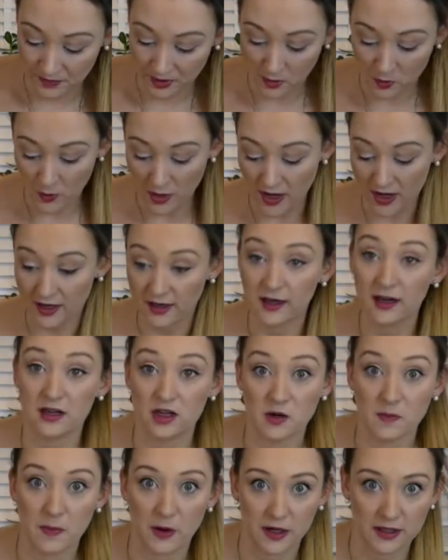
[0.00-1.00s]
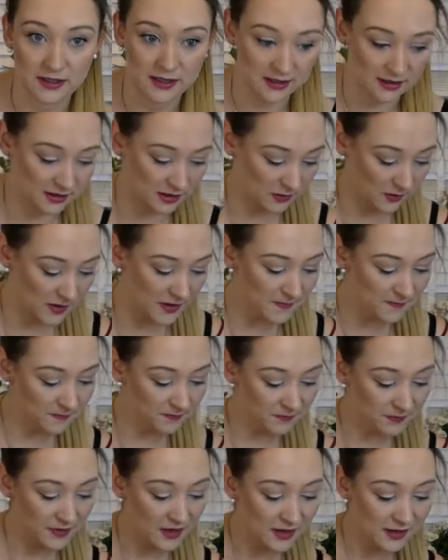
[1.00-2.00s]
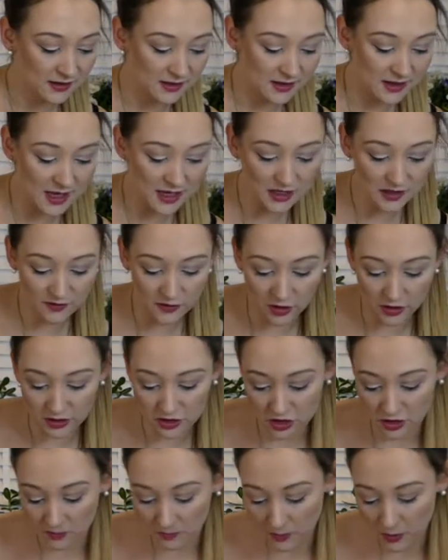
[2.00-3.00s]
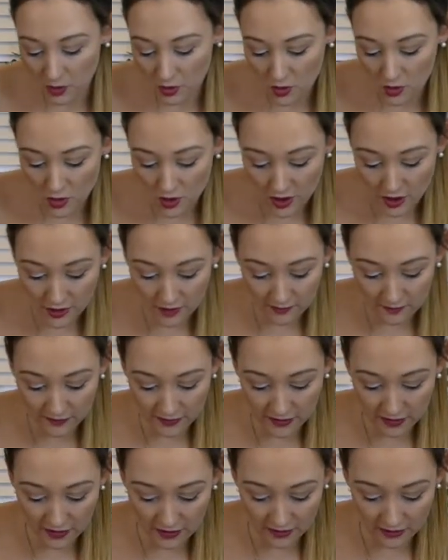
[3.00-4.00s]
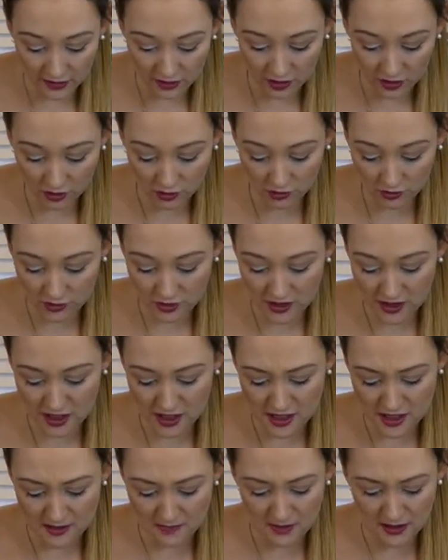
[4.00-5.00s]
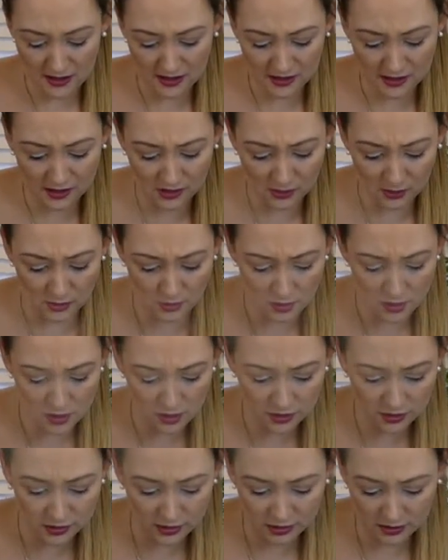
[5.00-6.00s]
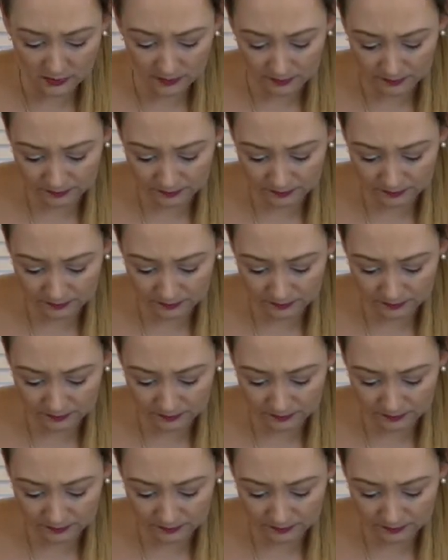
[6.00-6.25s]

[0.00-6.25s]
when you bite into it. So then you've got to just pour over the creamy sauce